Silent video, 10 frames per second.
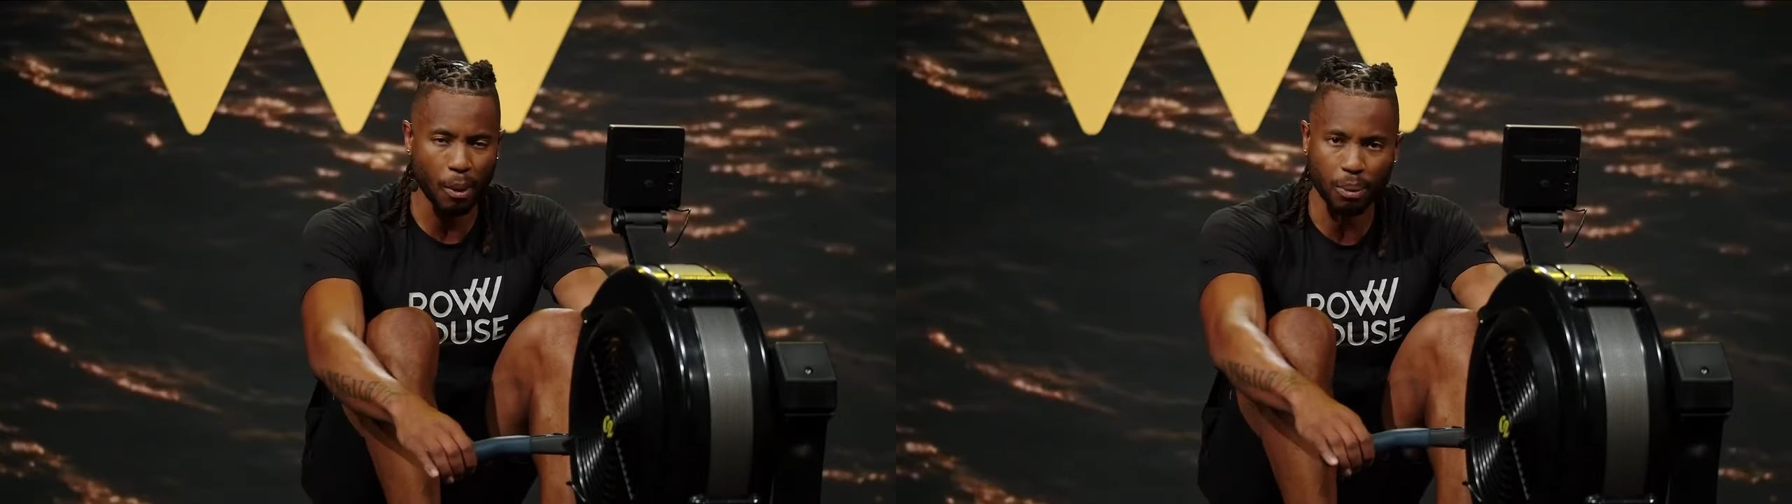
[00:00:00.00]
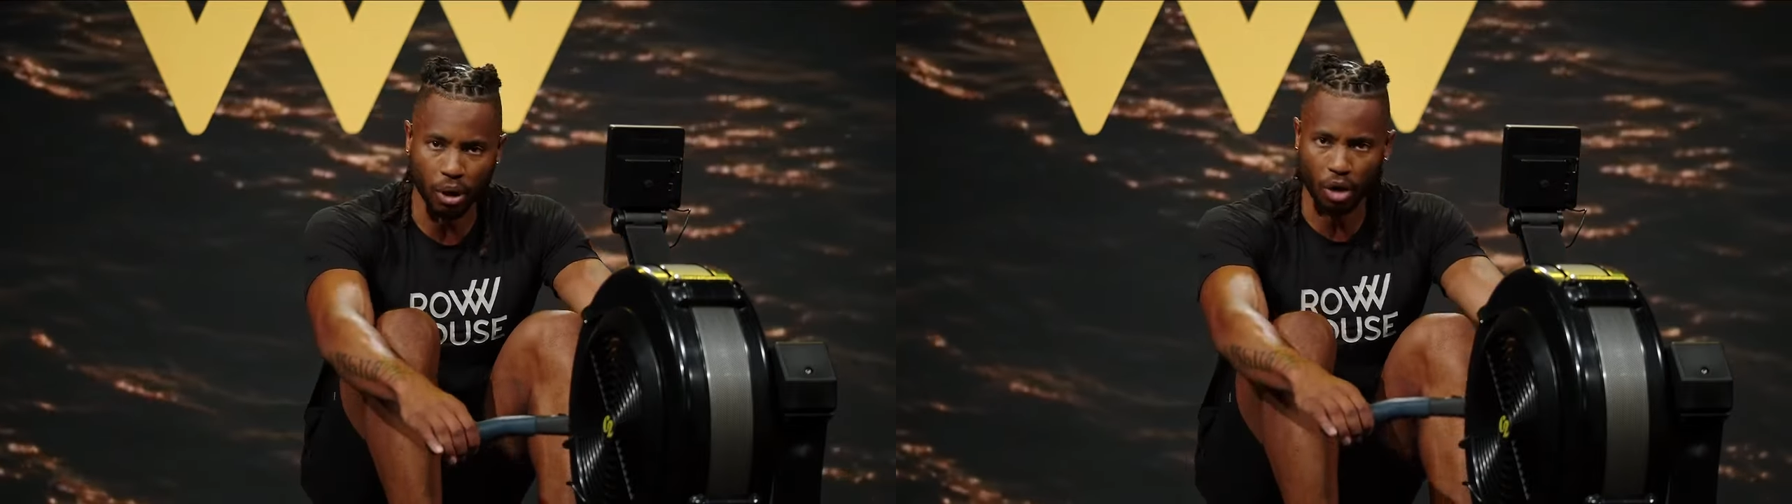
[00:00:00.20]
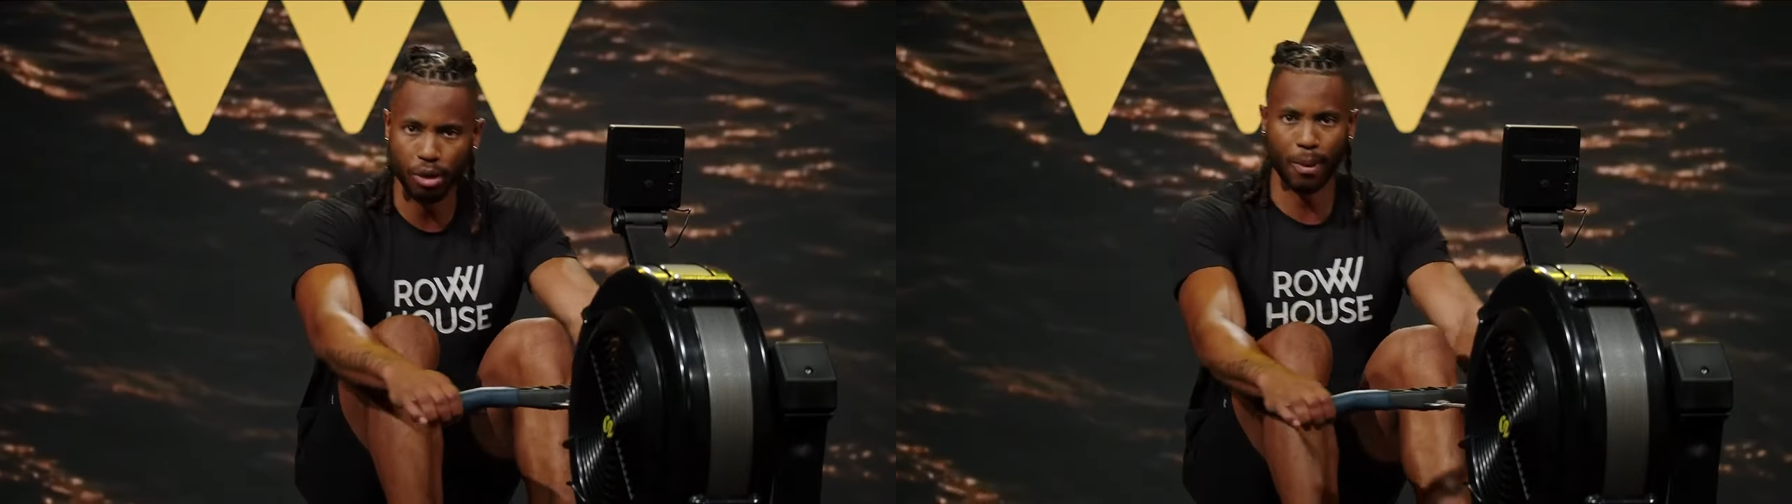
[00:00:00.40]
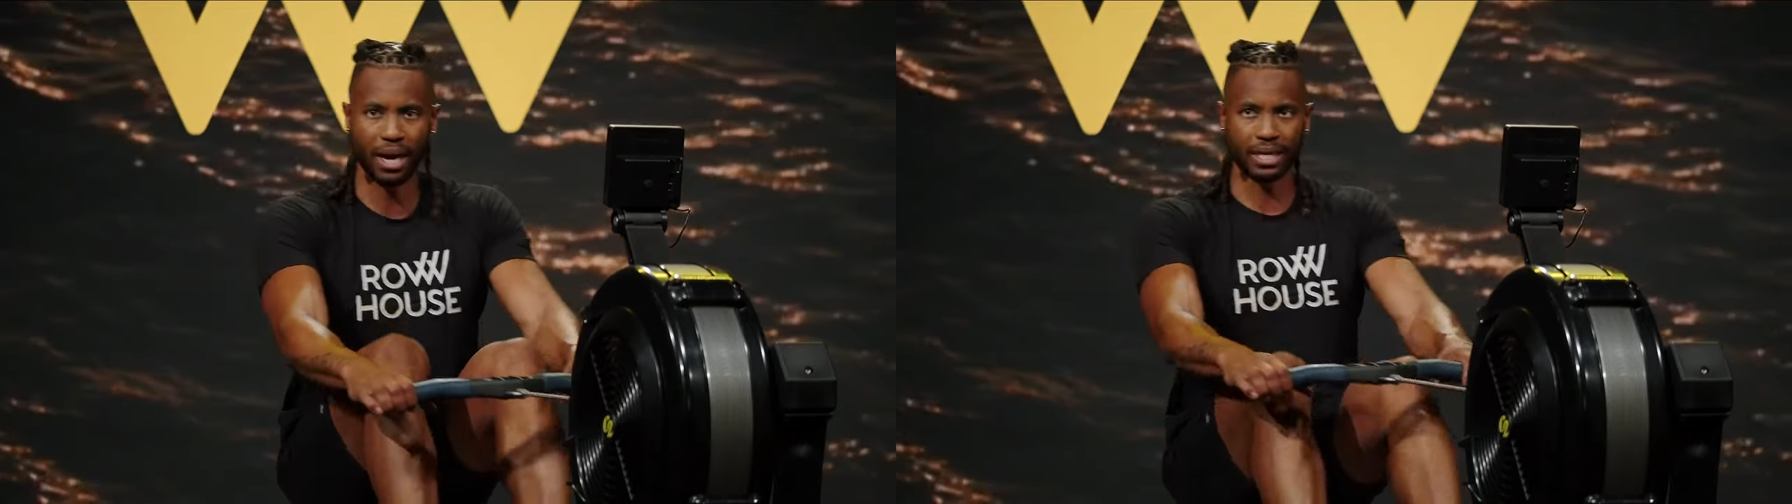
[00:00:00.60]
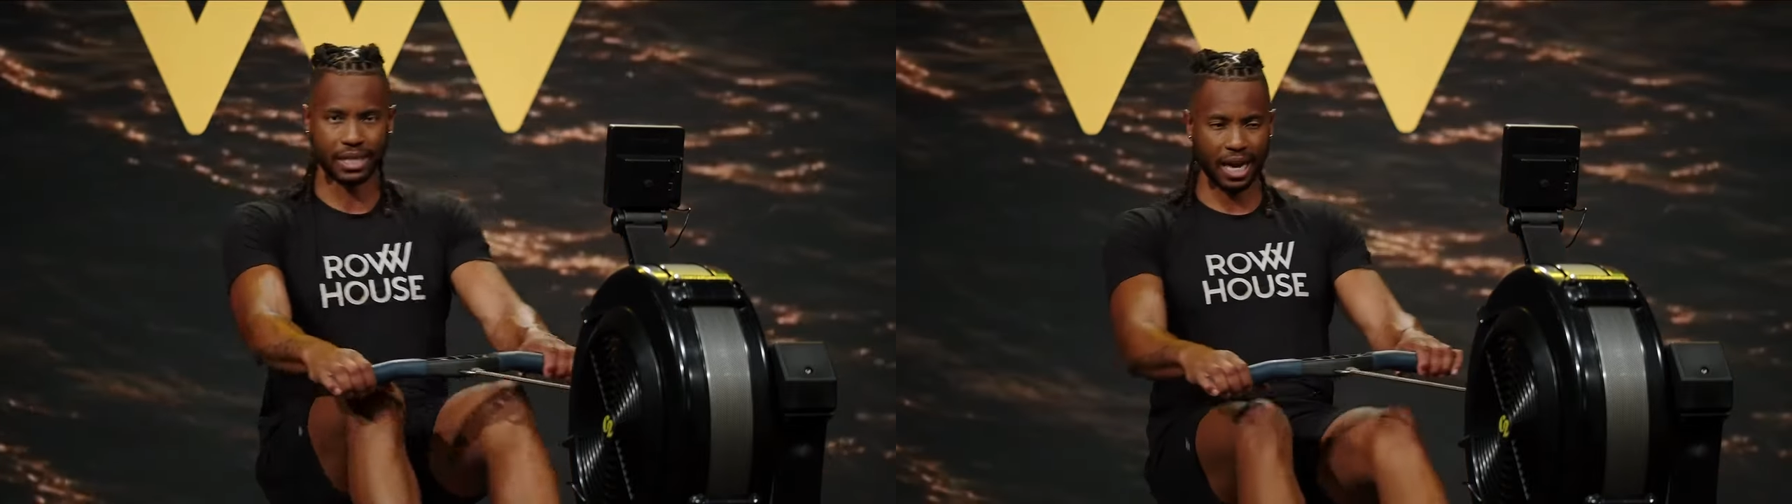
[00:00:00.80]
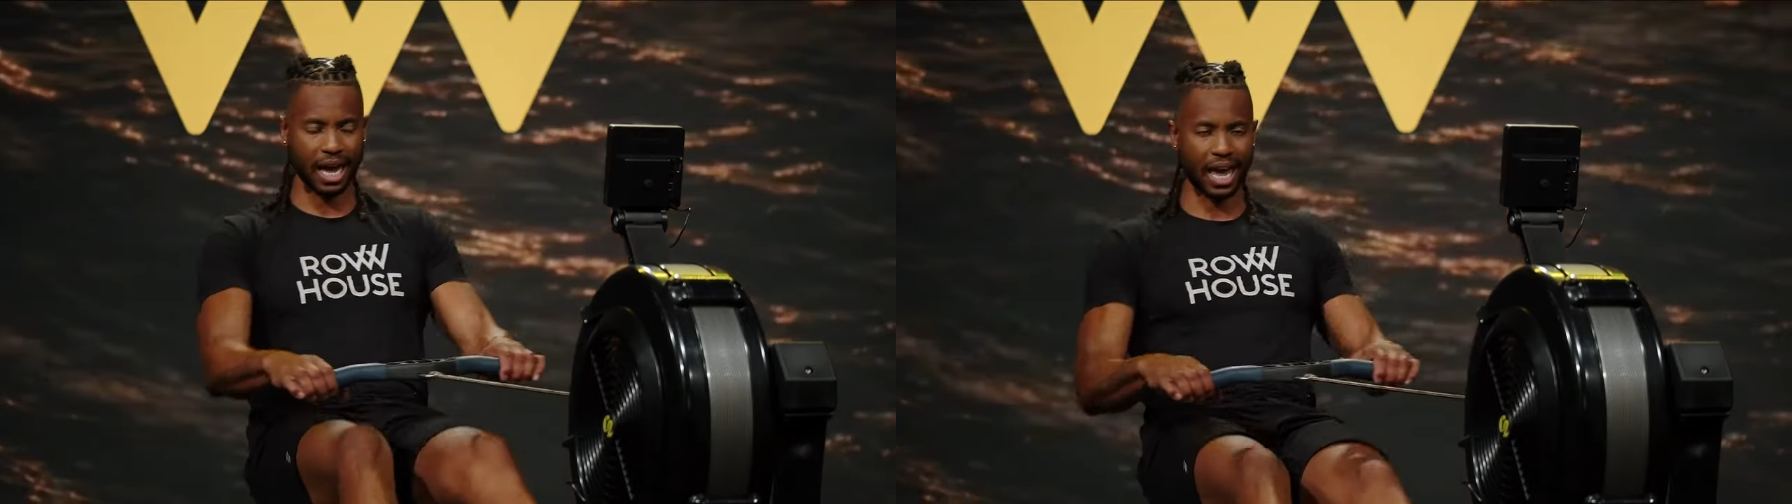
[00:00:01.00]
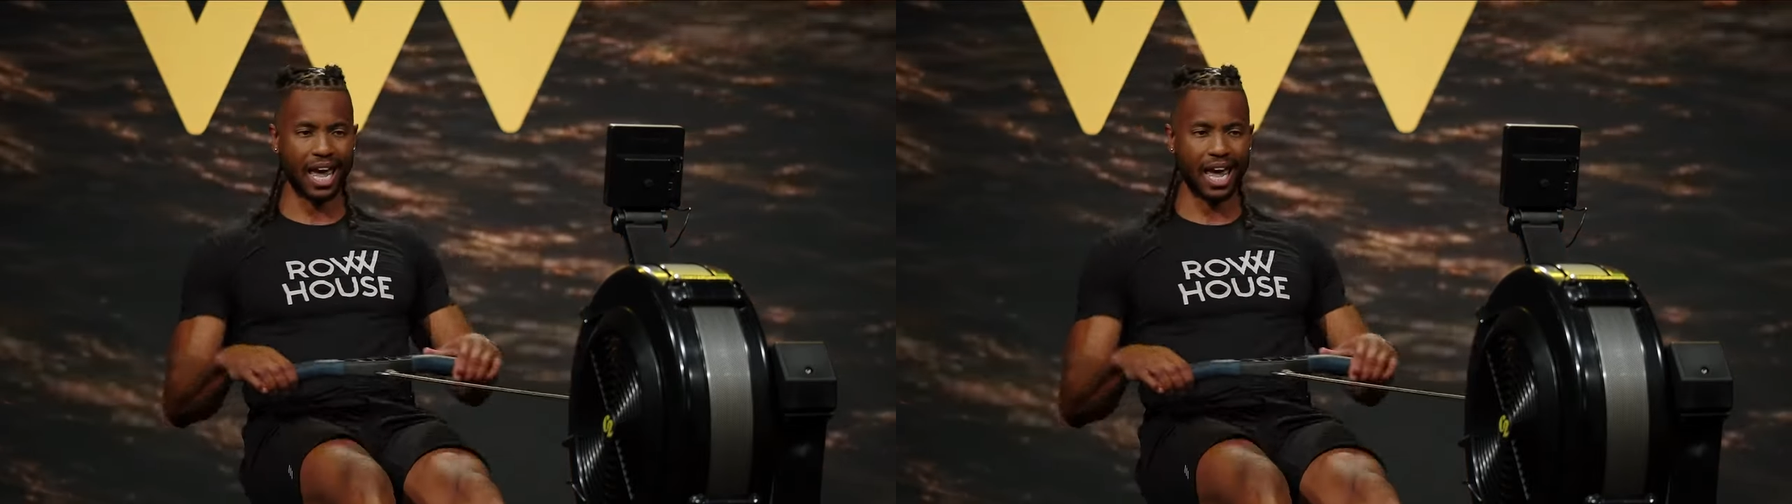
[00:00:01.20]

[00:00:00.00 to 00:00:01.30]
we put on the body today,